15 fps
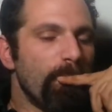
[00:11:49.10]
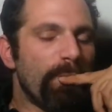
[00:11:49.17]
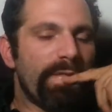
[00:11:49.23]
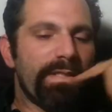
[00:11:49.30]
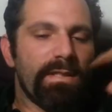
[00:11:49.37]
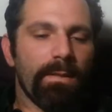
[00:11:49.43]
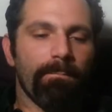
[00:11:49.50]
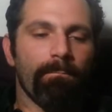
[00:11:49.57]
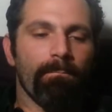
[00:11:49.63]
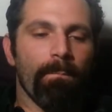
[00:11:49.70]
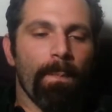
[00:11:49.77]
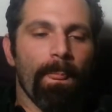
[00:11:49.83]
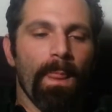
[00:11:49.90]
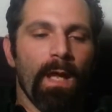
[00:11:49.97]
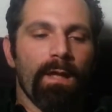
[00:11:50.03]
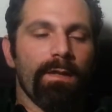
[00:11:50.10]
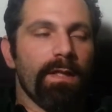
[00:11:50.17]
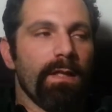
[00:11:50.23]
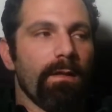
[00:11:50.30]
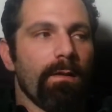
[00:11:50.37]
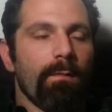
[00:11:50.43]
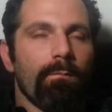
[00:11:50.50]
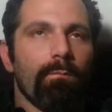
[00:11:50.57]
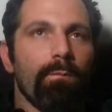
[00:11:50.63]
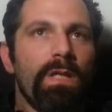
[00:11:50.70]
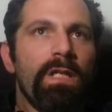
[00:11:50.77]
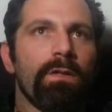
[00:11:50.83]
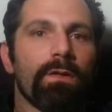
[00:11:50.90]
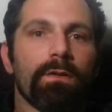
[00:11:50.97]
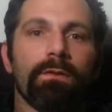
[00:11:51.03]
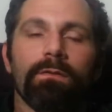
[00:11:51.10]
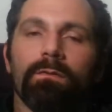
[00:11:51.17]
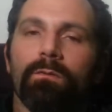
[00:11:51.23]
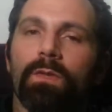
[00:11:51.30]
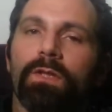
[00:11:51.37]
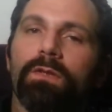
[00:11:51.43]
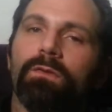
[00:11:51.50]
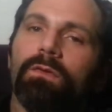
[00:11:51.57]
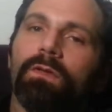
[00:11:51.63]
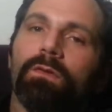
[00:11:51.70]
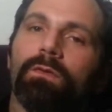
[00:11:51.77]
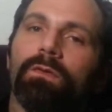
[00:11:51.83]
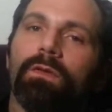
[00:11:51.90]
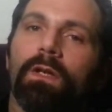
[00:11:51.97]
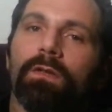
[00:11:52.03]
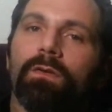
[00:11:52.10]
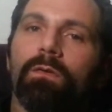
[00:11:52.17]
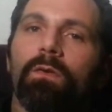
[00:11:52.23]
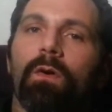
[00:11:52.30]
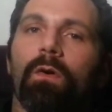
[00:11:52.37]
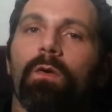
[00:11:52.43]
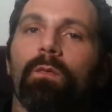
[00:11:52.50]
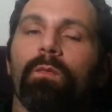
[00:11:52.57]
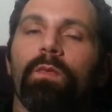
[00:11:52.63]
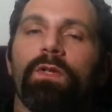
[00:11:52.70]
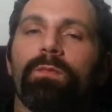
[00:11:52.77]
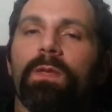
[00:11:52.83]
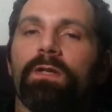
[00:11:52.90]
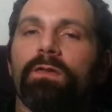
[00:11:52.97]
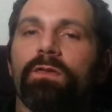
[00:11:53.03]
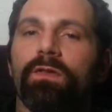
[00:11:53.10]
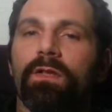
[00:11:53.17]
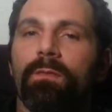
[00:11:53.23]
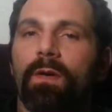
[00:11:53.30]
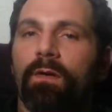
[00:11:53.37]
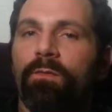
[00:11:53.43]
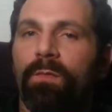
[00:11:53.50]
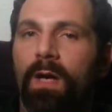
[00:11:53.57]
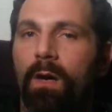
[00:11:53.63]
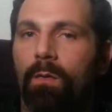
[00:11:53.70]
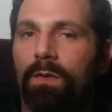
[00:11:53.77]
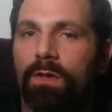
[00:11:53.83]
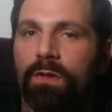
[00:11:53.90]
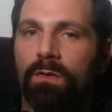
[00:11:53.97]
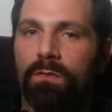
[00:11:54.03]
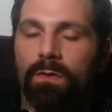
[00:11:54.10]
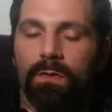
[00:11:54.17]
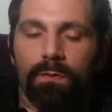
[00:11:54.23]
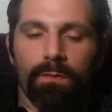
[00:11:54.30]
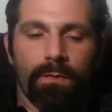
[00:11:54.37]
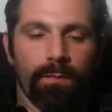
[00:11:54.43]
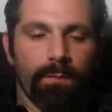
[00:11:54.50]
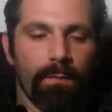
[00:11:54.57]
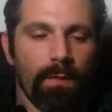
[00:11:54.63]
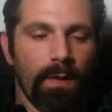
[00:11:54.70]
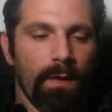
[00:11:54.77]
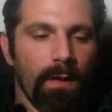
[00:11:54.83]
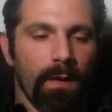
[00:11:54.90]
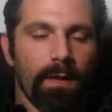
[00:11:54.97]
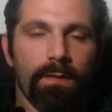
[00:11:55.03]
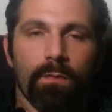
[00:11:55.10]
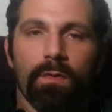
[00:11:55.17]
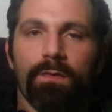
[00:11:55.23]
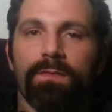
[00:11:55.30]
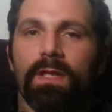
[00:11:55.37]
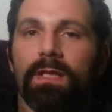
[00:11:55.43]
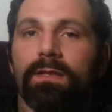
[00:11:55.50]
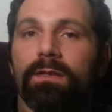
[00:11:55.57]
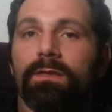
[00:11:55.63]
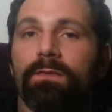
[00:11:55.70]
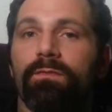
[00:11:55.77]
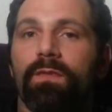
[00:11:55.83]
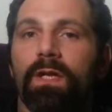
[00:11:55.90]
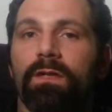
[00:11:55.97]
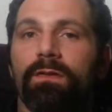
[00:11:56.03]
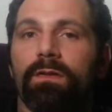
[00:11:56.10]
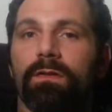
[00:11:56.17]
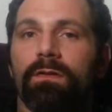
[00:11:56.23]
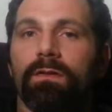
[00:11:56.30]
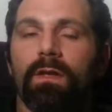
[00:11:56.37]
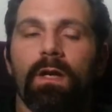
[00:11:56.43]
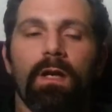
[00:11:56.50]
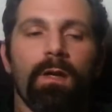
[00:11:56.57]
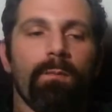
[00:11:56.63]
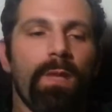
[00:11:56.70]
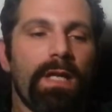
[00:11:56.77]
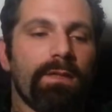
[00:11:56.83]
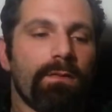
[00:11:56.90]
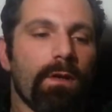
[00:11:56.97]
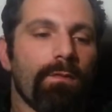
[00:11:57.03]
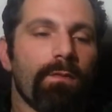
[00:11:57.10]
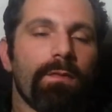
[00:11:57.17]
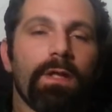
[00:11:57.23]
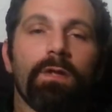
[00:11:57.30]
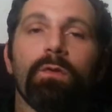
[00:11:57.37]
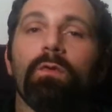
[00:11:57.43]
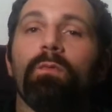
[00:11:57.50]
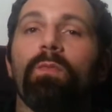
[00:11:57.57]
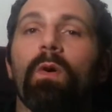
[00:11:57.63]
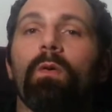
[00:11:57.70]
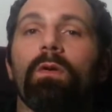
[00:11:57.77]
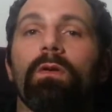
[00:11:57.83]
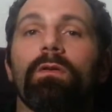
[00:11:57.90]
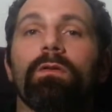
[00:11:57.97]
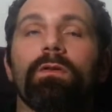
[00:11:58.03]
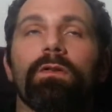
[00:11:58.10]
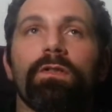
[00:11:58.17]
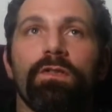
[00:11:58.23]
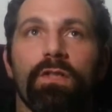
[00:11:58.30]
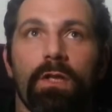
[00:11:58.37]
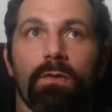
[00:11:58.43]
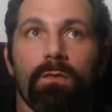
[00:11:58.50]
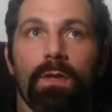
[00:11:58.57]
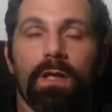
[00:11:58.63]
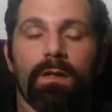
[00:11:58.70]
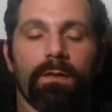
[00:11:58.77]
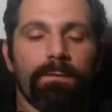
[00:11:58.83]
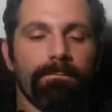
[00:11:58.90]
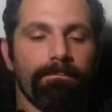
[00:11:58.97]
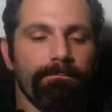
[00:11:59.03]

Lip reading: You see, the meter which you use at your home, which measures the amount of power that you use, is one of Tesla's inventions, based off of a unipolar generator.